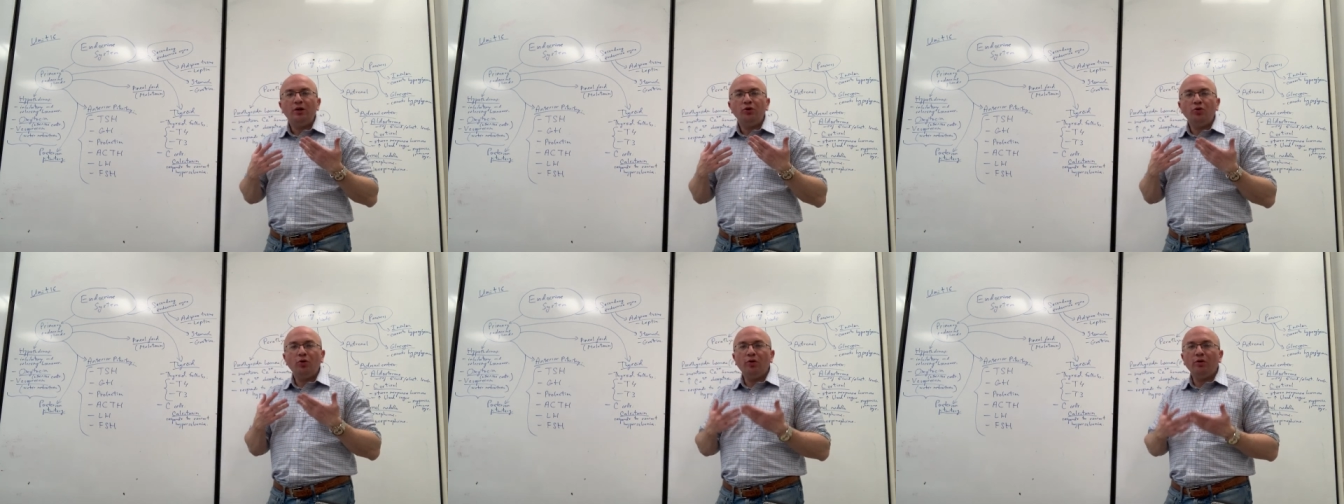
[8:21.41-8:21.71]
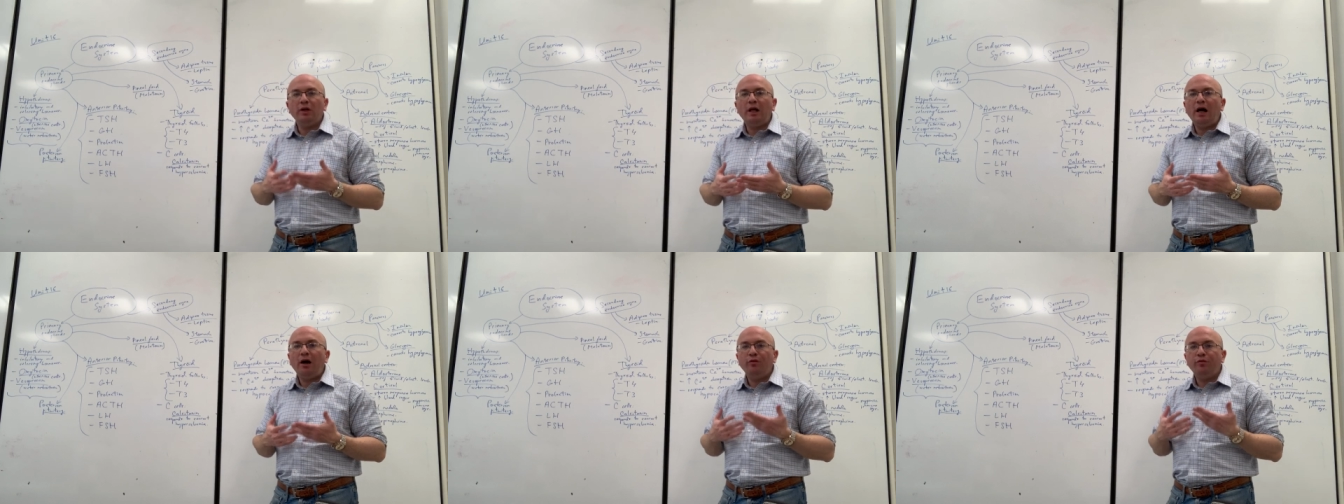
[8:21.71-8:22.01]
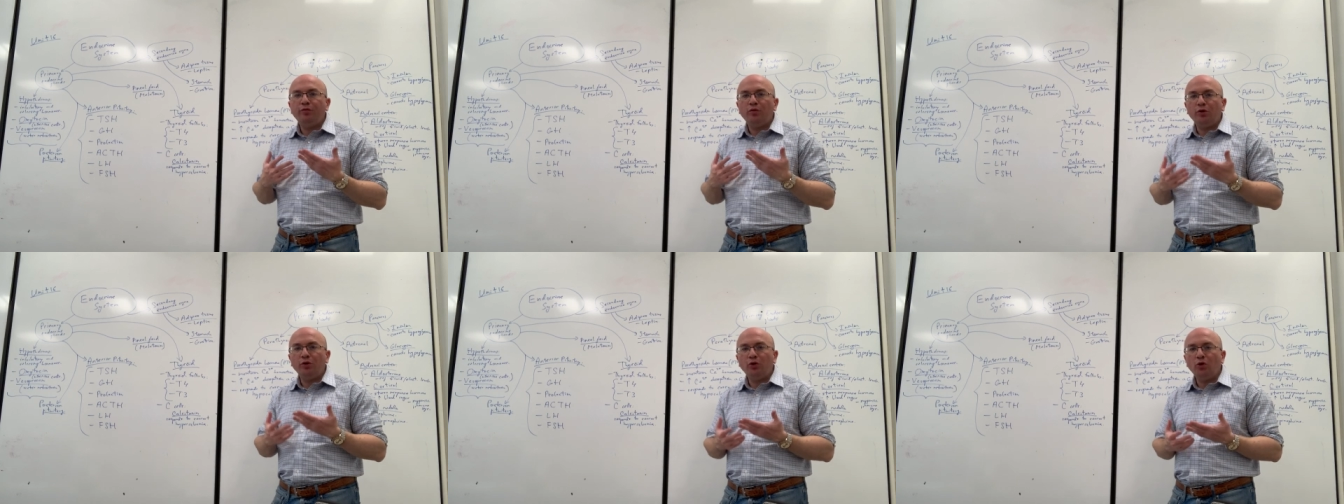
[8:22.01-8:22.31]
to allow
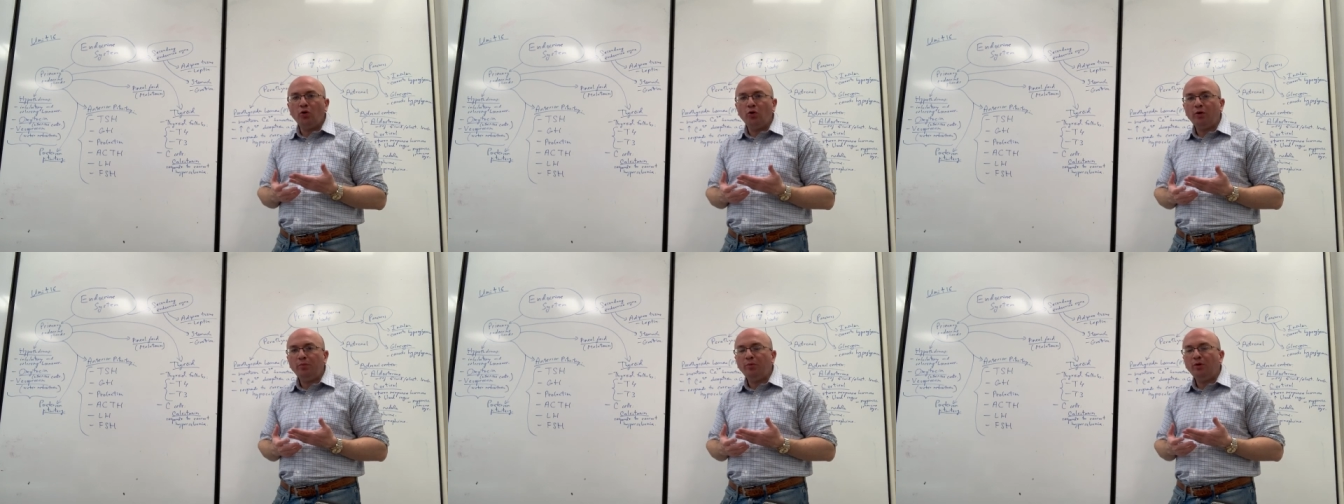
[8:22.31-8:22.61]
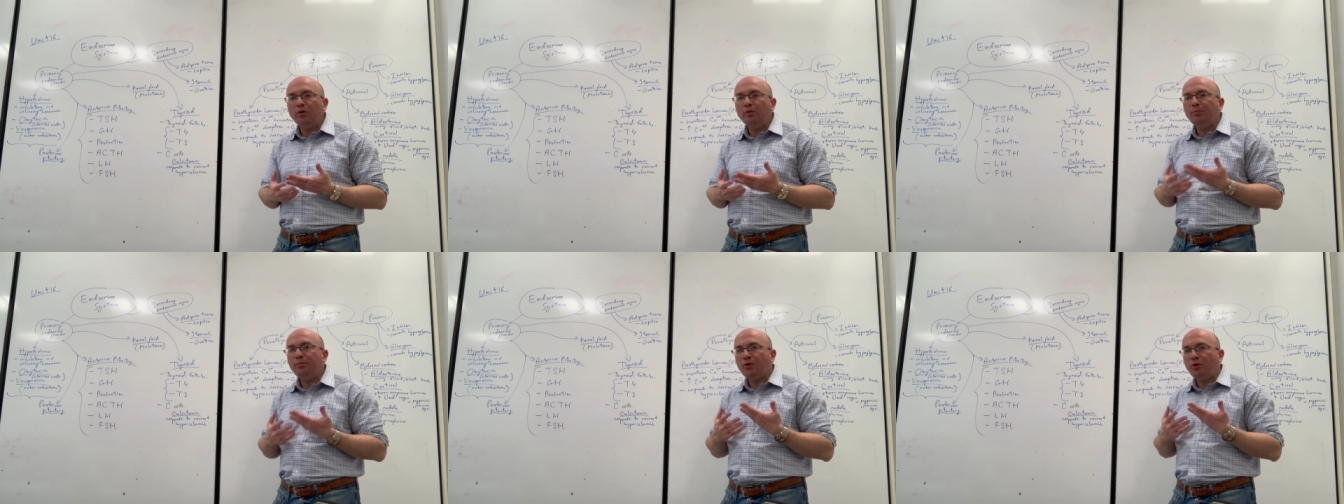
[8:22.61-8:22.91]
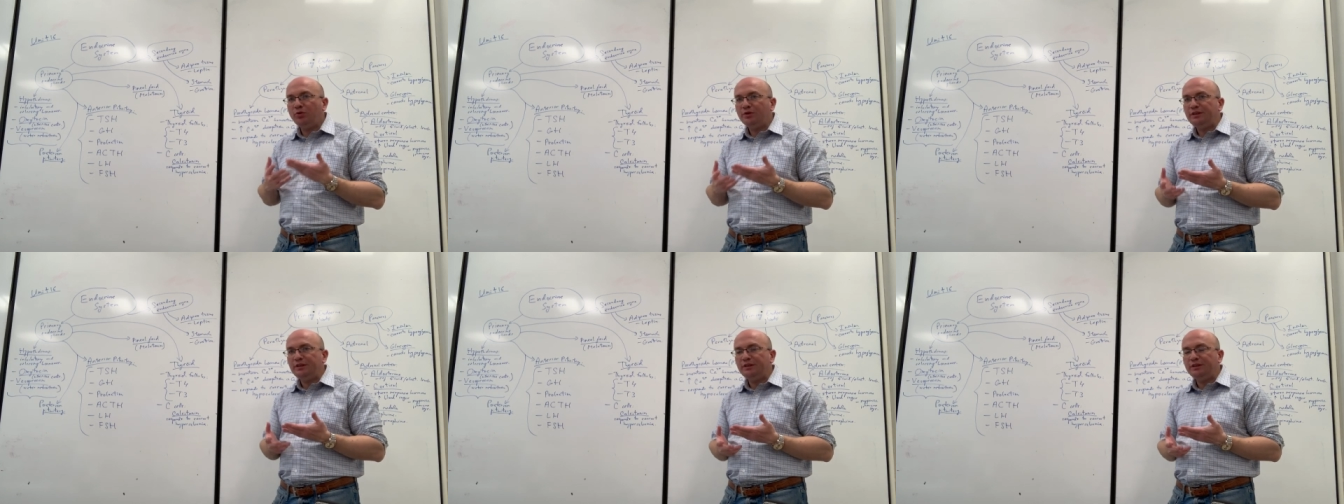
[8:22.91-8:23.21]
for normal
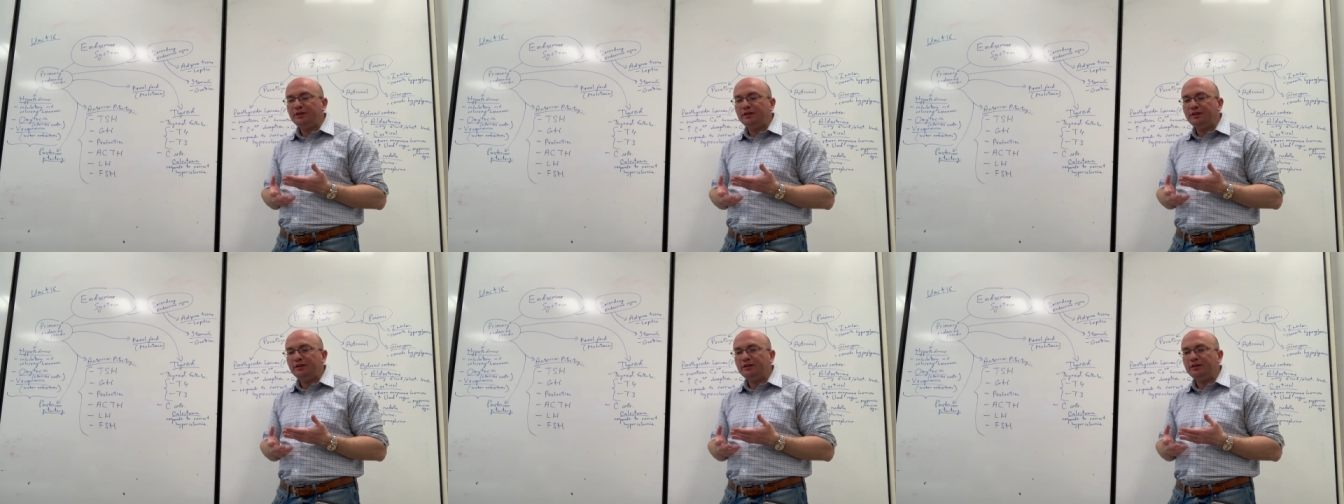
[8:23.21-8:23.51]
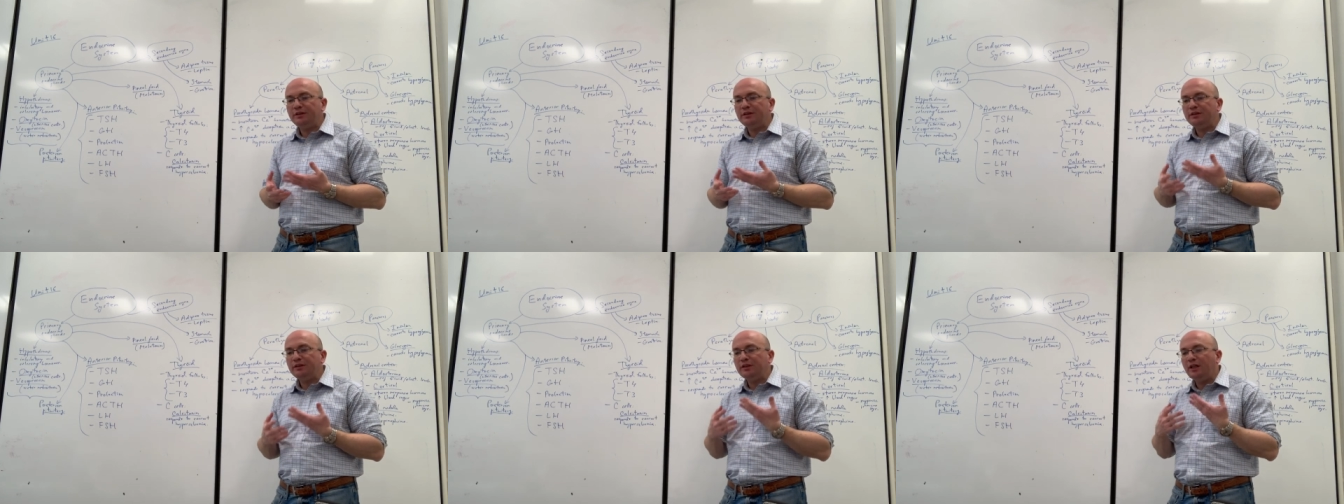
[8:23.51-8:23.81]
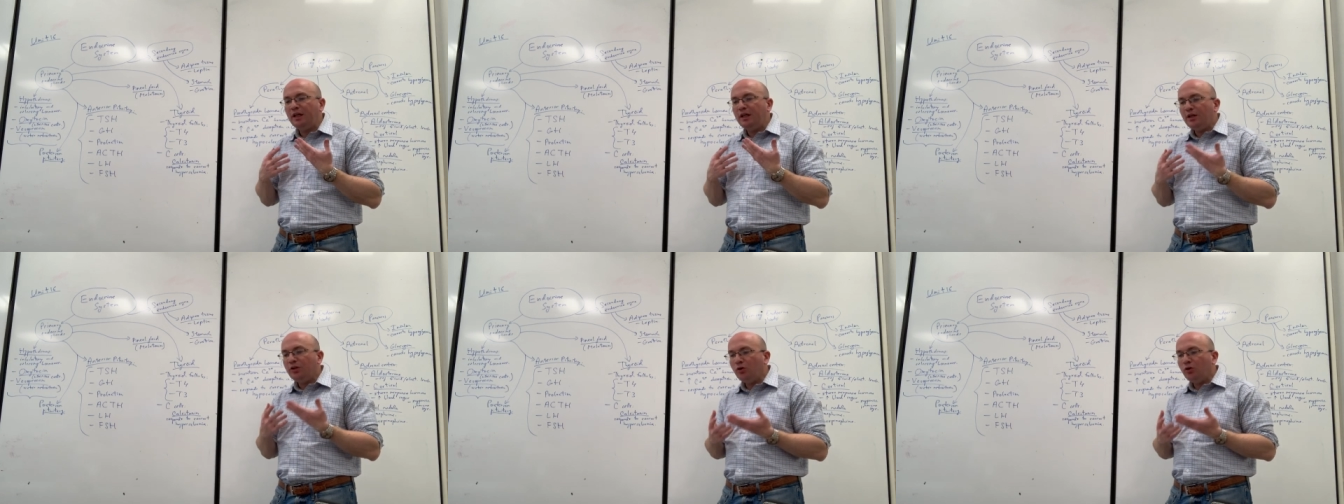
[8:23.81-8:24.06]
protein synthesis,